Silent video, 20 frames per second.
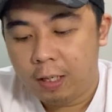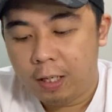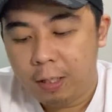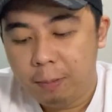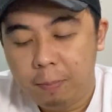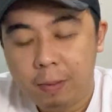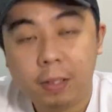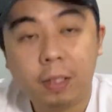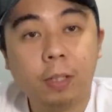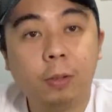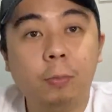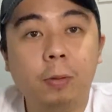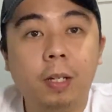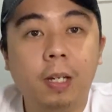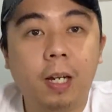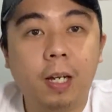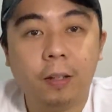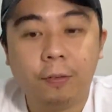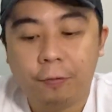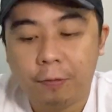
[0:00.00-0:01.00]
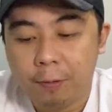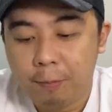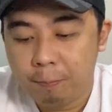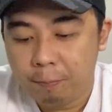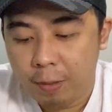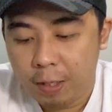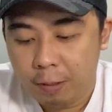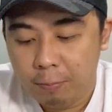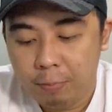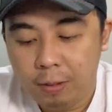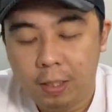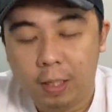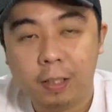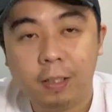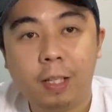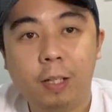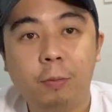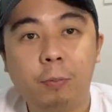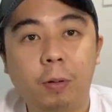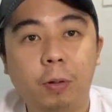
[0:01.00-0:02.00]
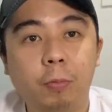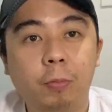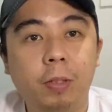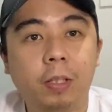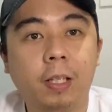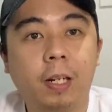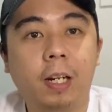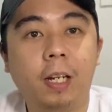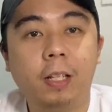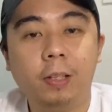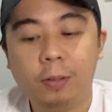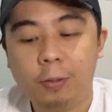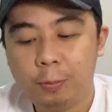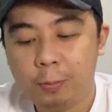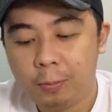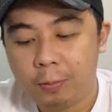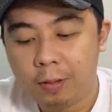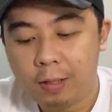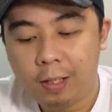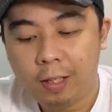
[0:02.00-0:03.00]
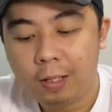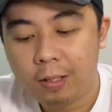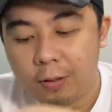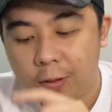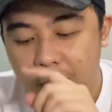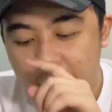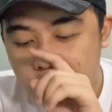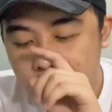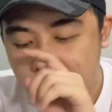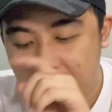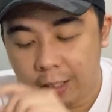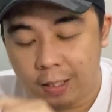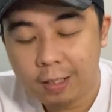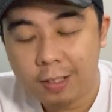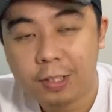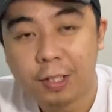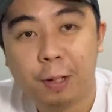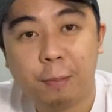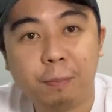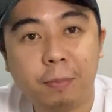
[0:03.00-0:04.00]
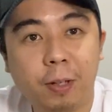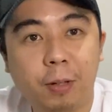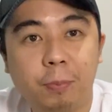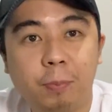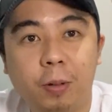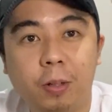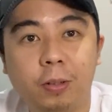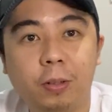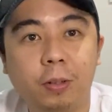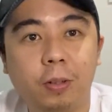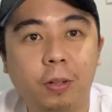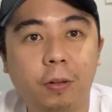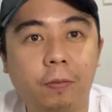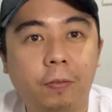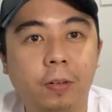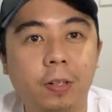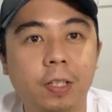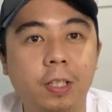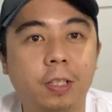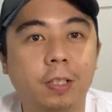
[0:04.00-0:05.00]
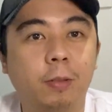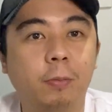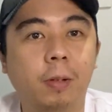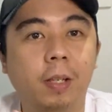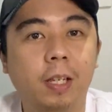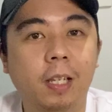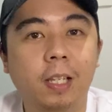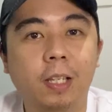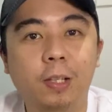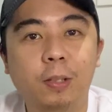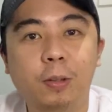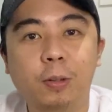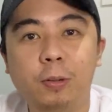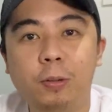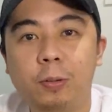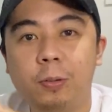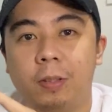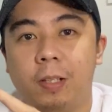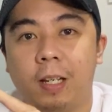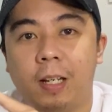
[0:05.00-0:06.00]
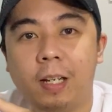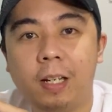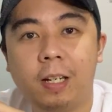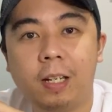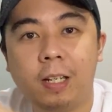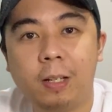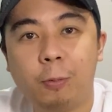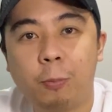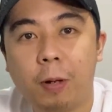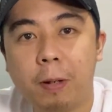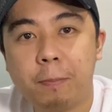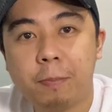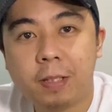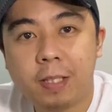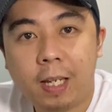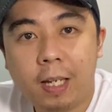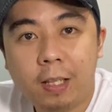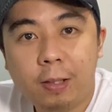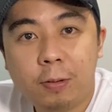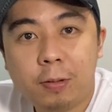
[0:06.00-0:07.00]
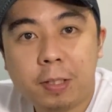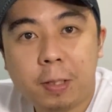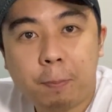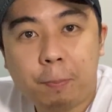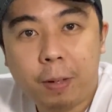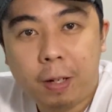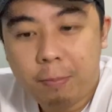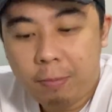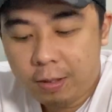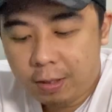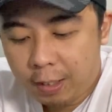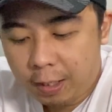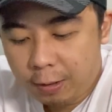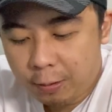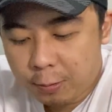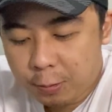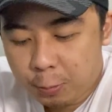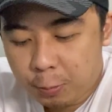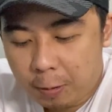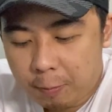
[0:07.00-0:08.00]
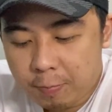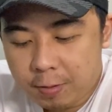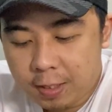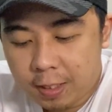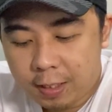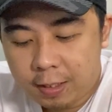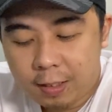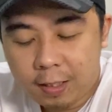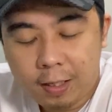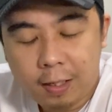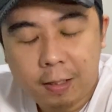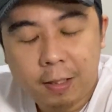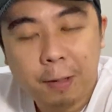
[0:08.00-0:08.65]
email that we got from Premi, and then when we try to click on the shop now button, of course it will lead you to the website, to sa Prometheus website na,